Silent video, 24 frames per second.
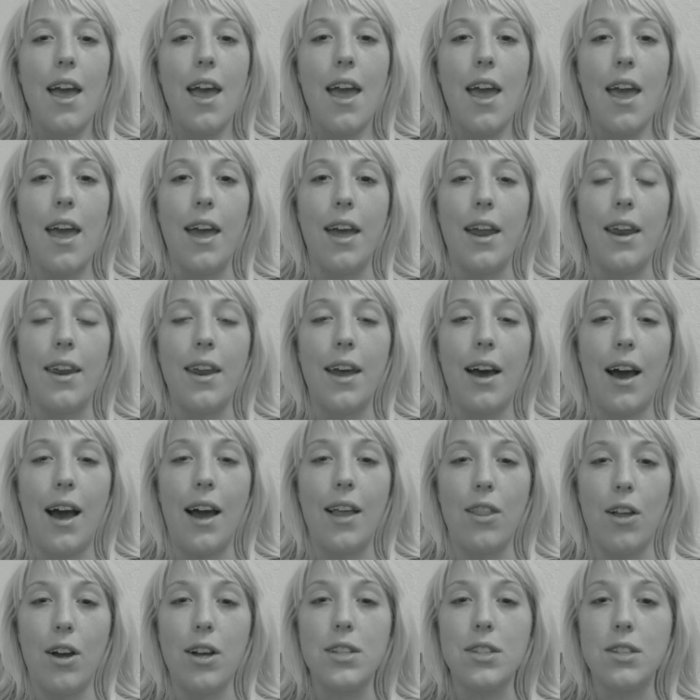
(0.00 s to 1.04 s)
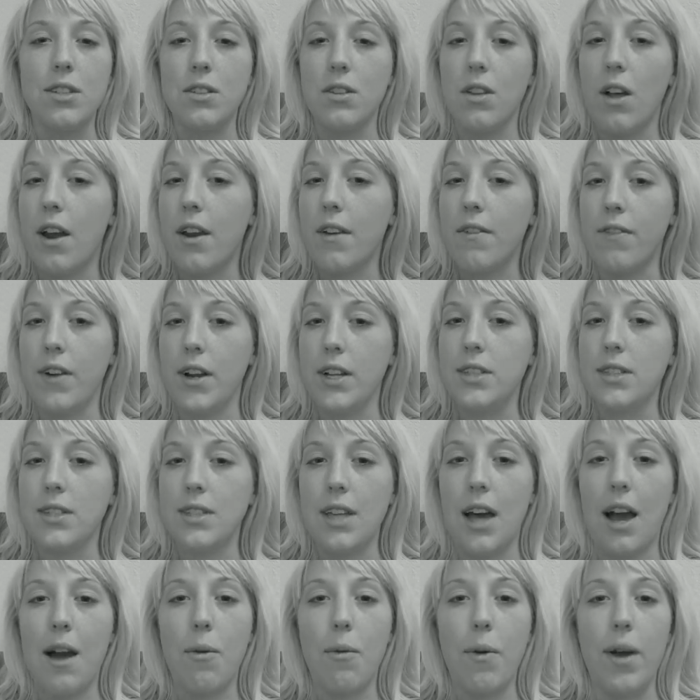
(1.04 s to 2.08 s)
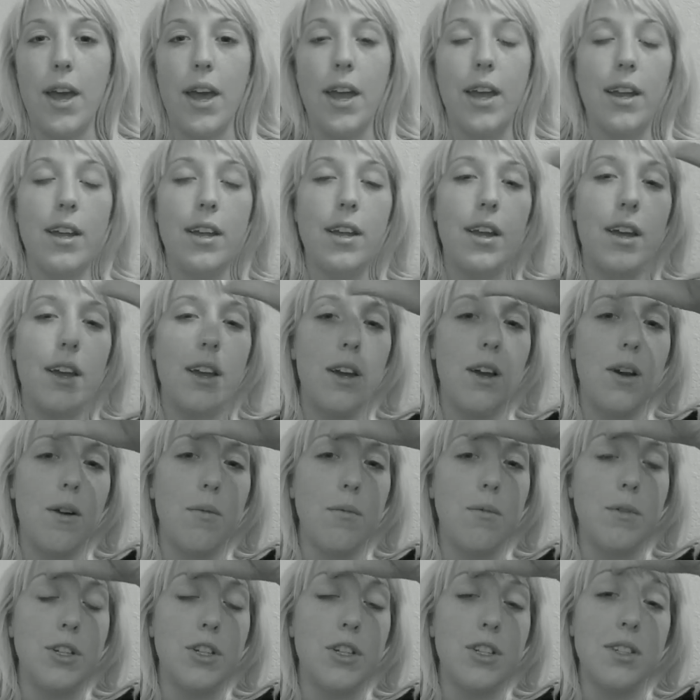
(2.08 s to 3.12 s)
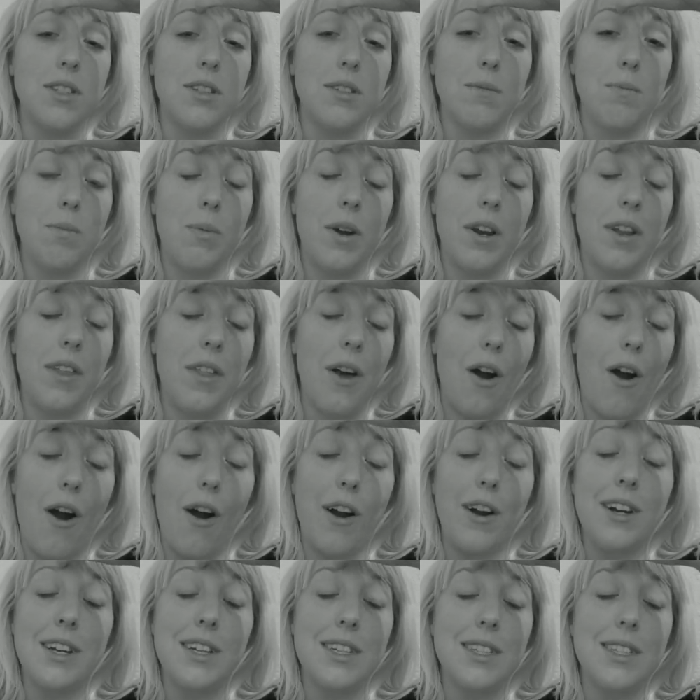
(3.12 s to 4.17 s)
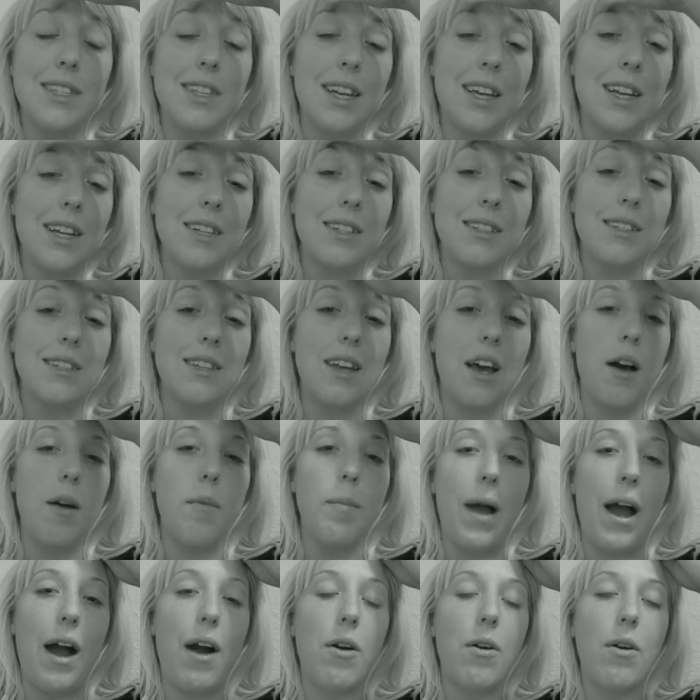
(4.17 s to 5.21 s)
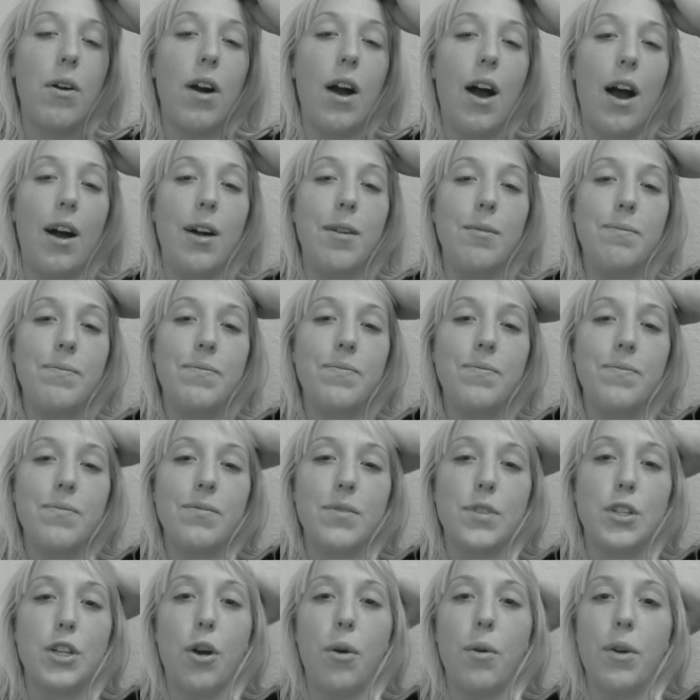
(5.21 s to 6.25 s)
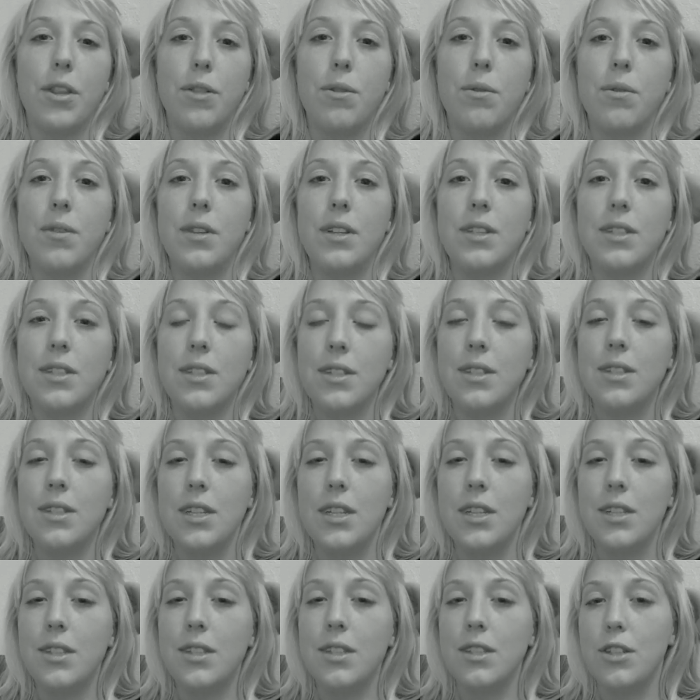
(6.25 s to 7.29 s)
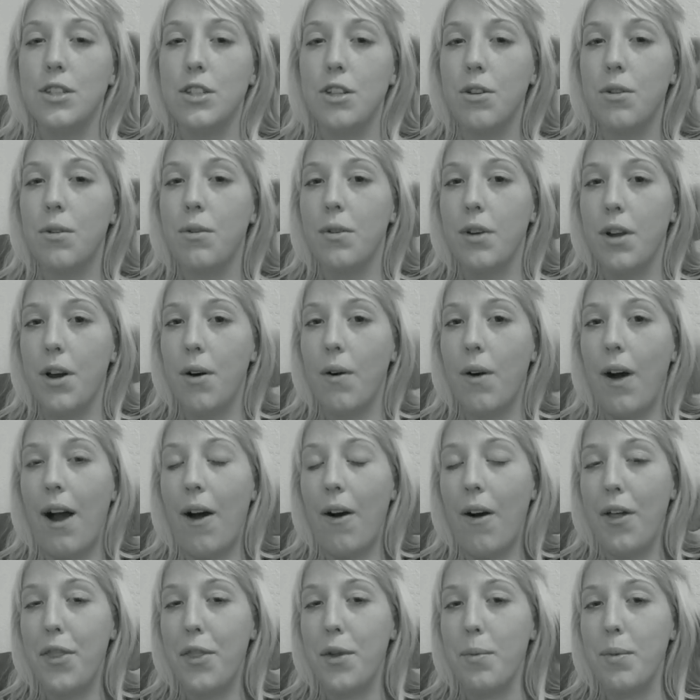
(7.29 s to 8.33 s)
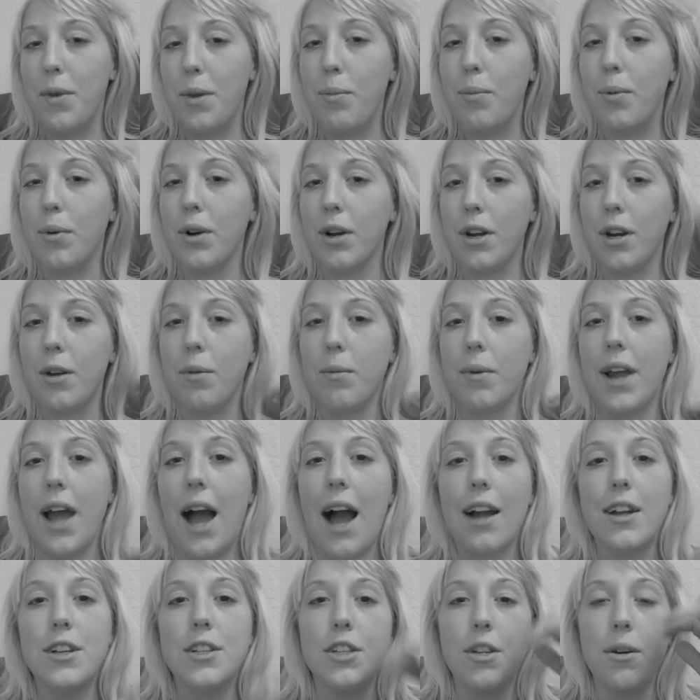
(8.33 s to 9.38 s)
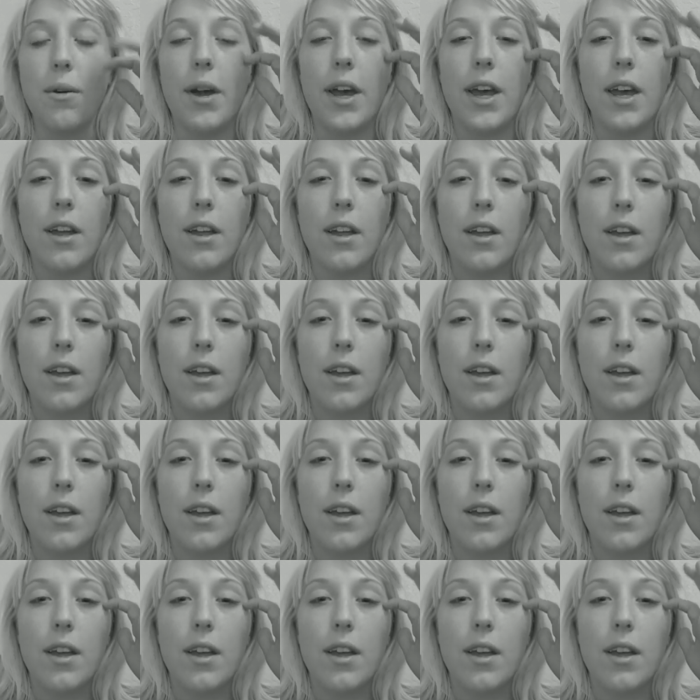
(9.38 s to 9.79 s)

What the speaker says: And I lost a lot of friends that way, which is one of the hardest things about going through this disease, is you don't know how other people are going to react to it.